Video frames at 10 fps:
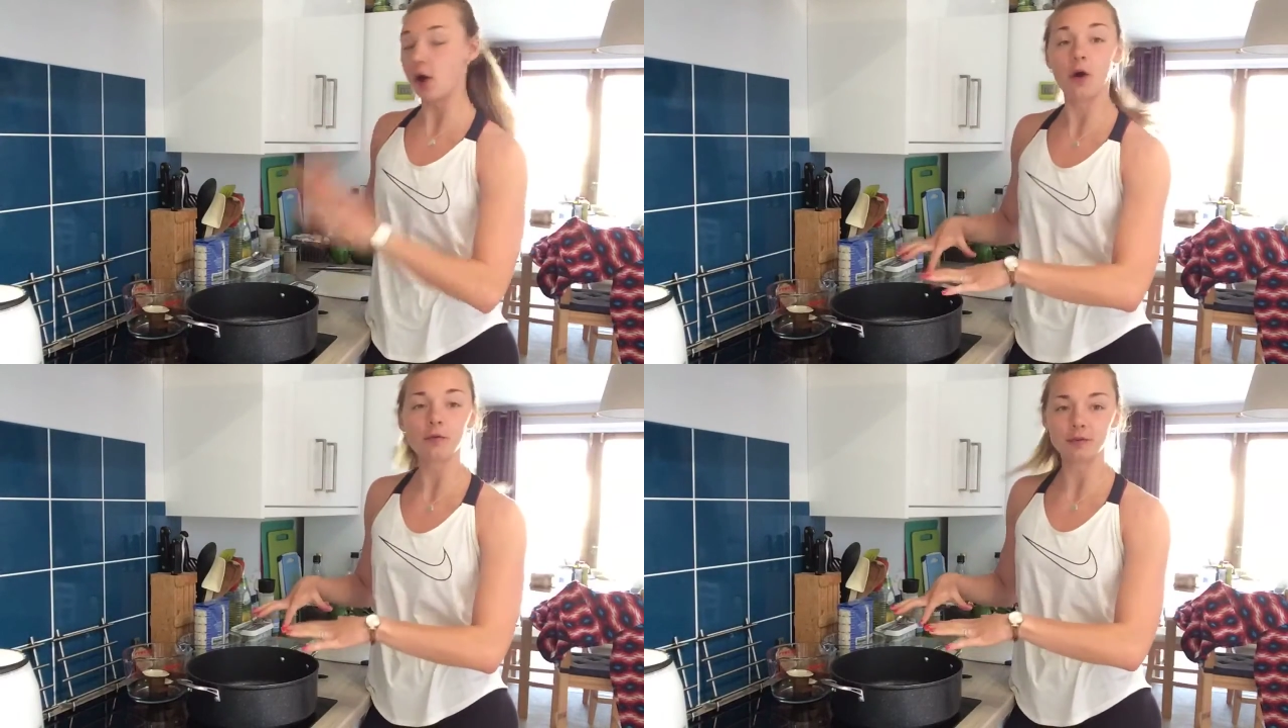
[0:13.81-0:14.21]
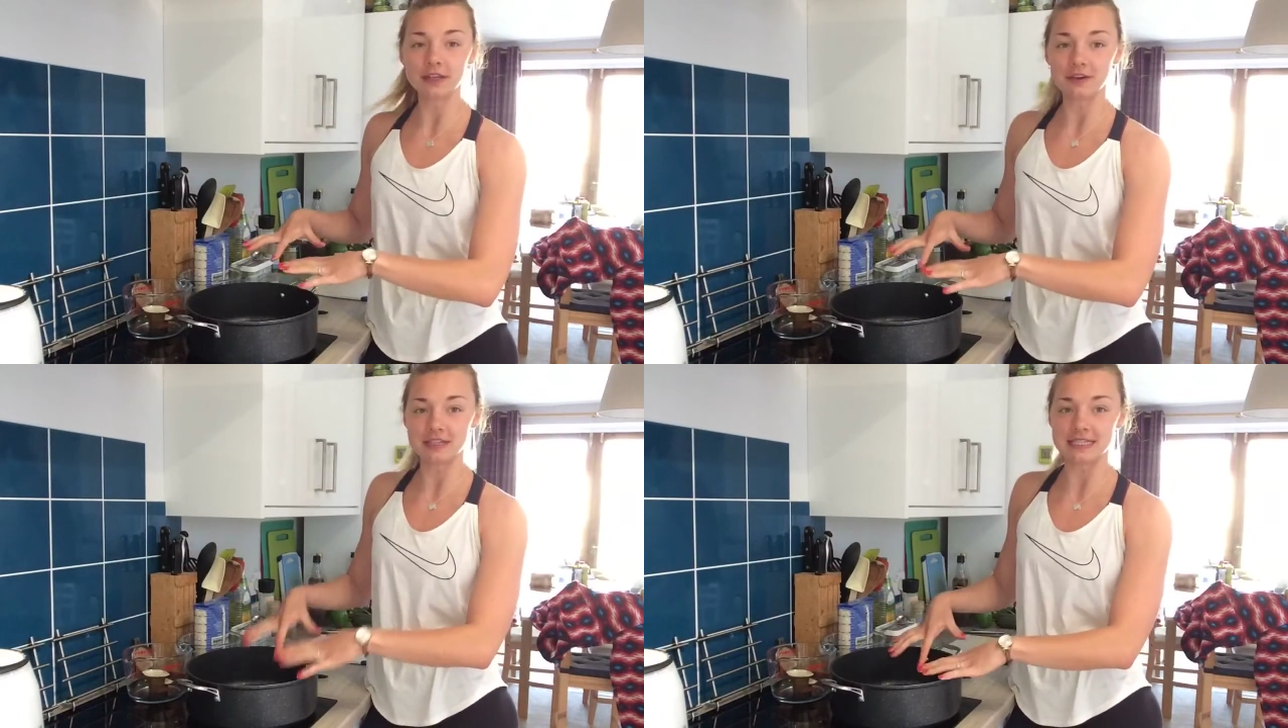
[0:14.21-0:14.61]
so
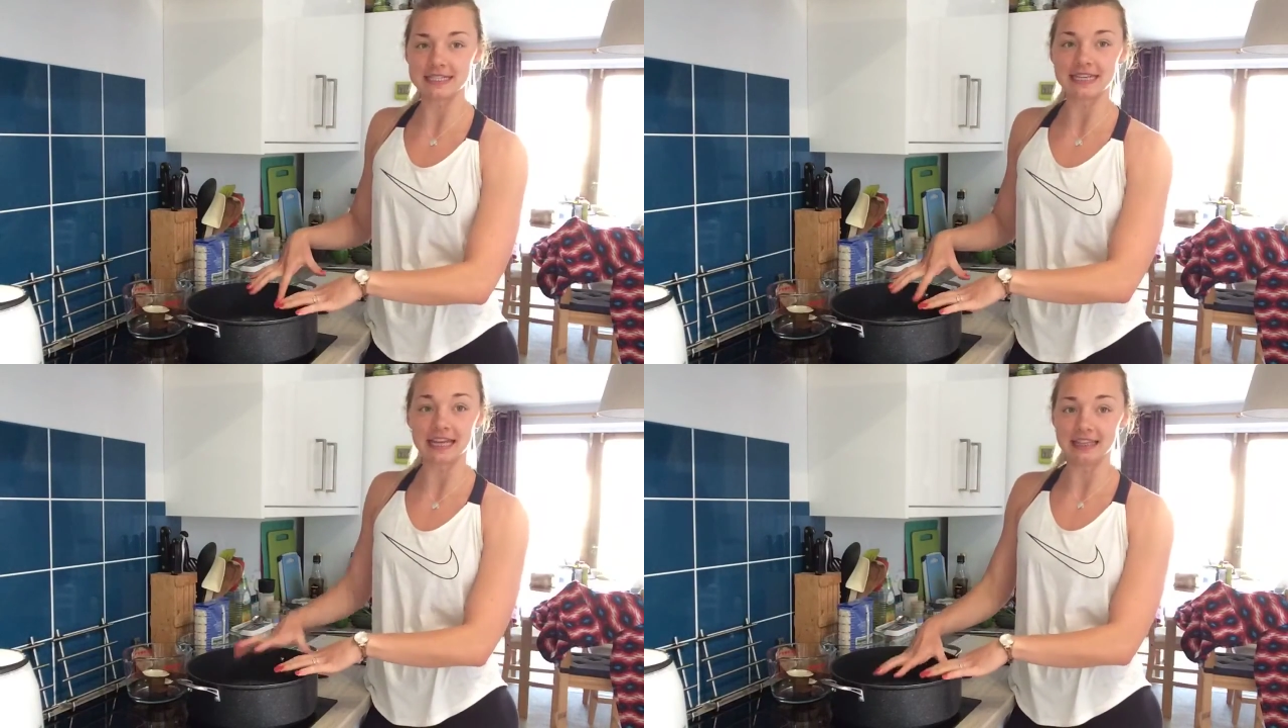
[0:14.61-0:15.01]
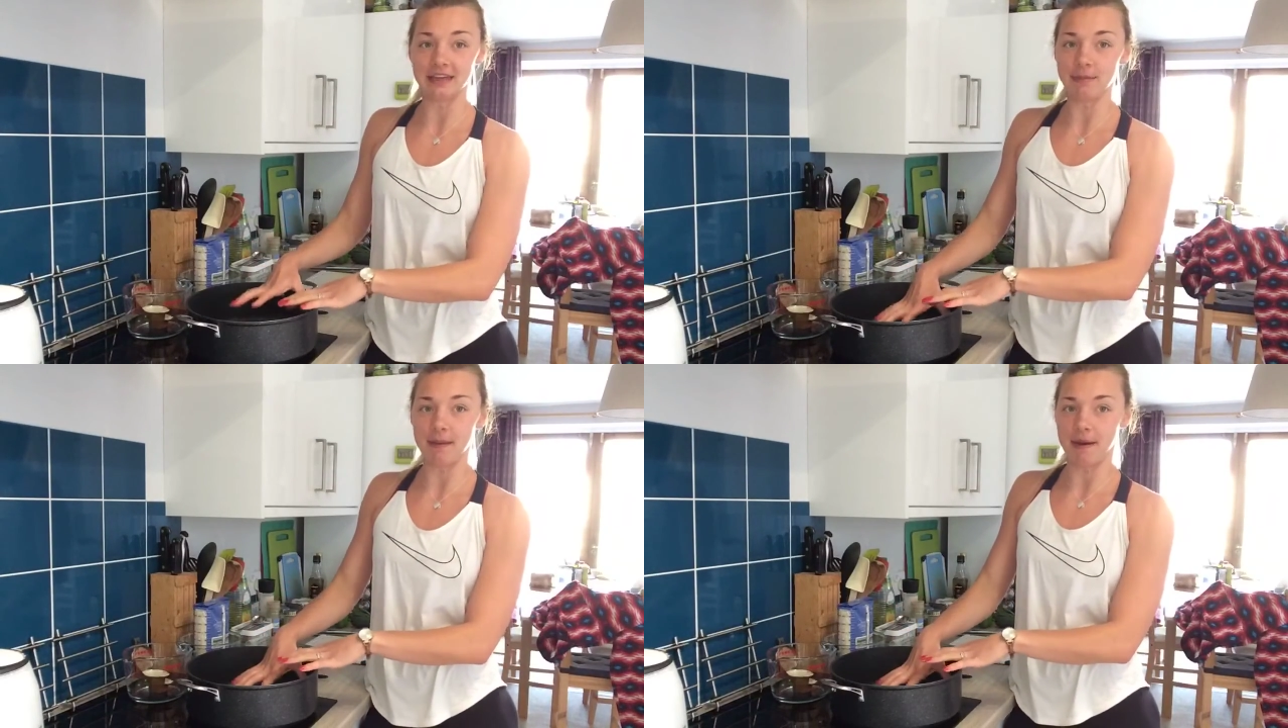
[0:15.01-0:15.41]
hopefully you can see a
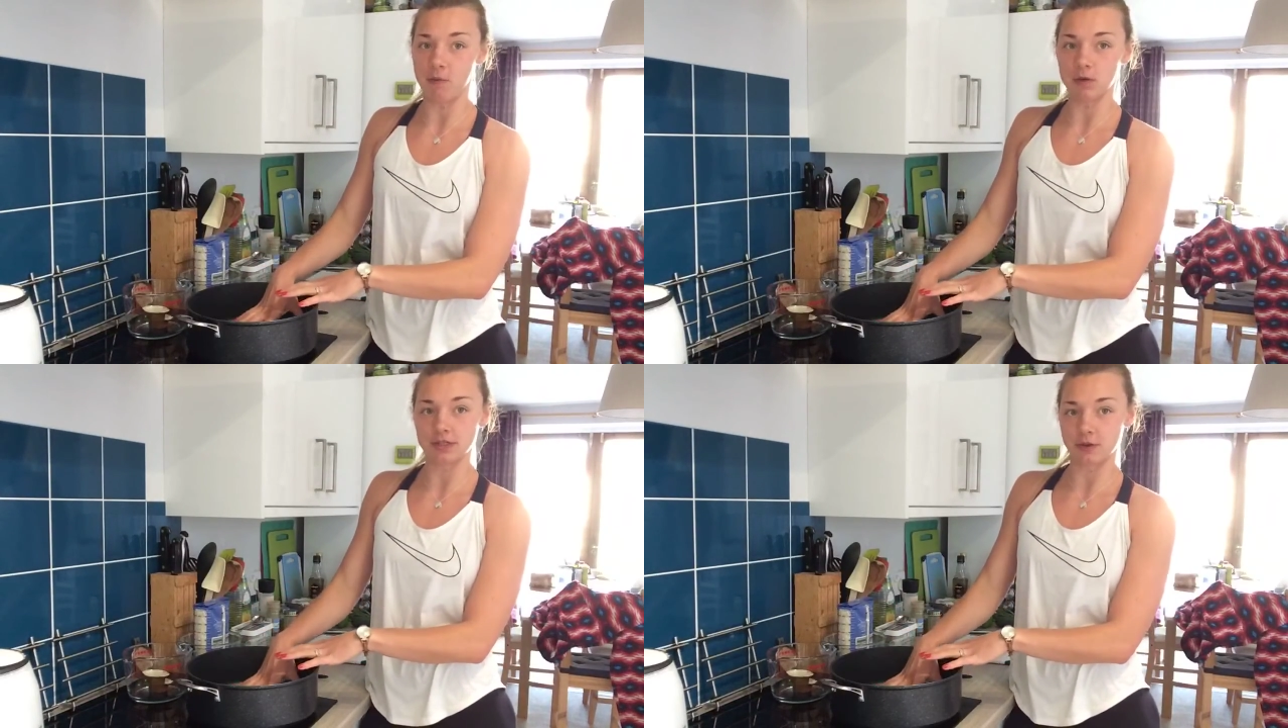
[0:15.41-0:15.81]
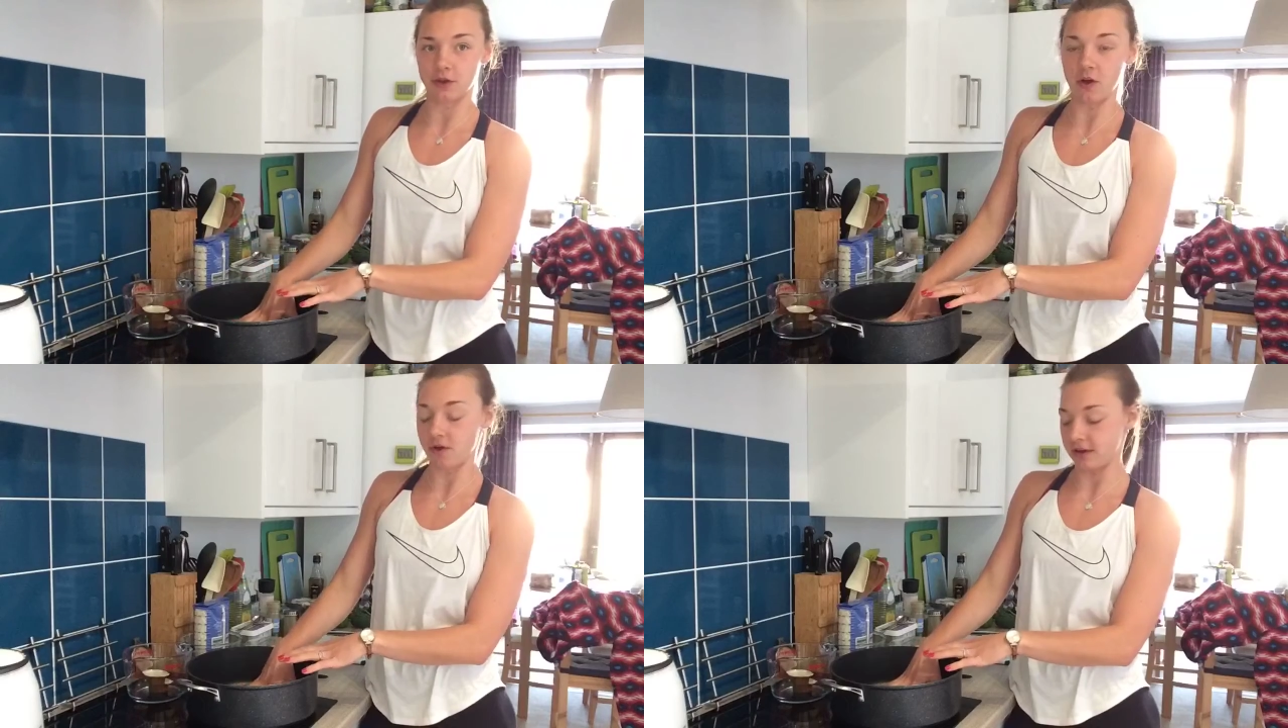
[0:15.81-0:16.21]
little bit about what's
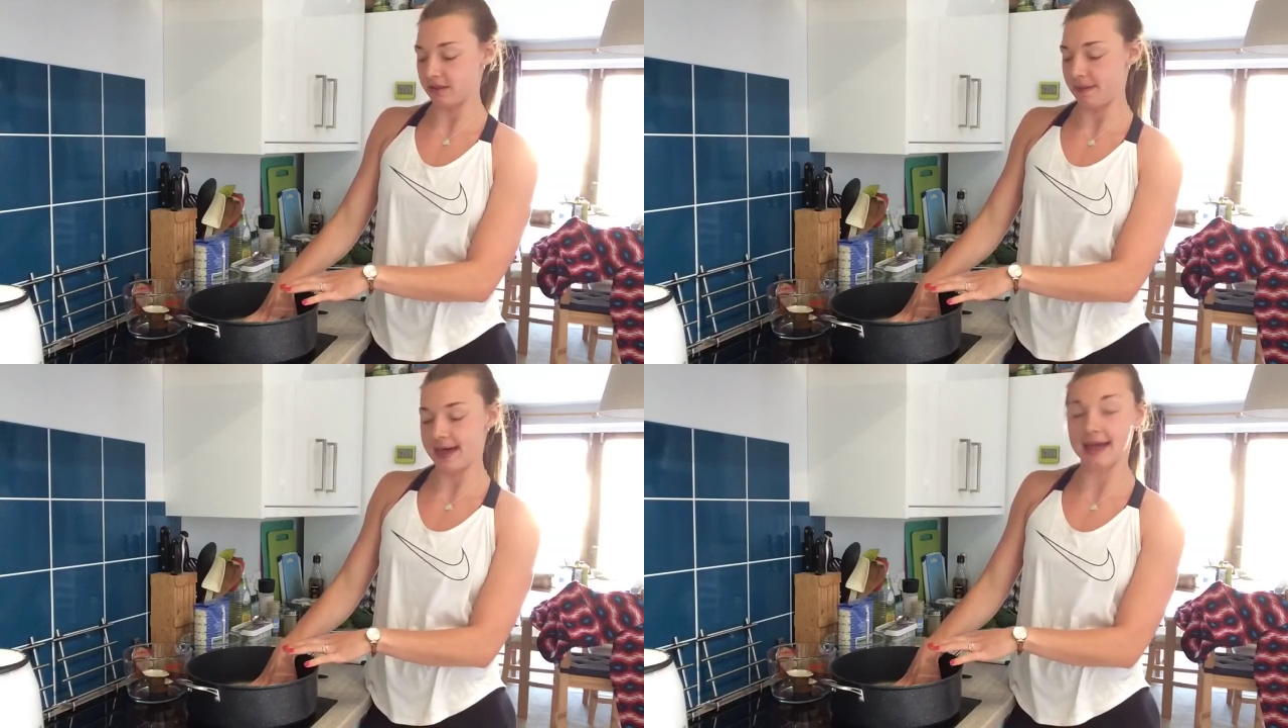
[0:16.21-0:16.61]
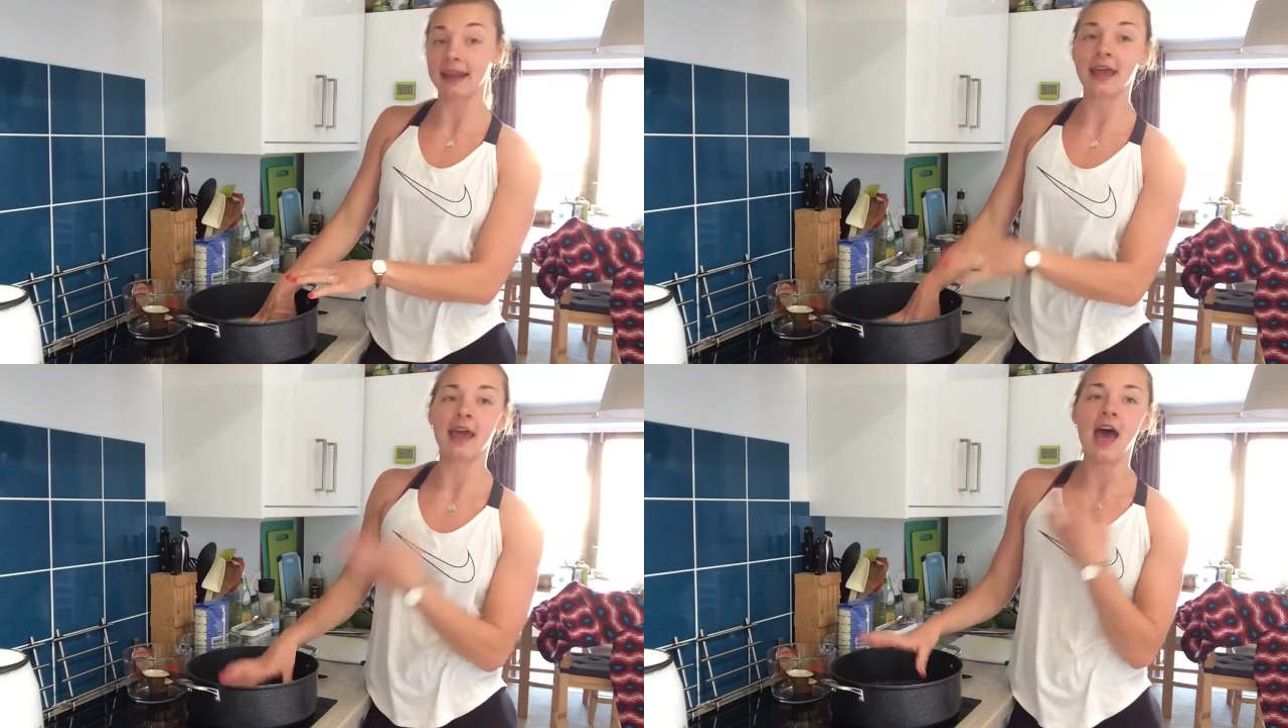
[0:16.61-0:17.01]
going on in the pan.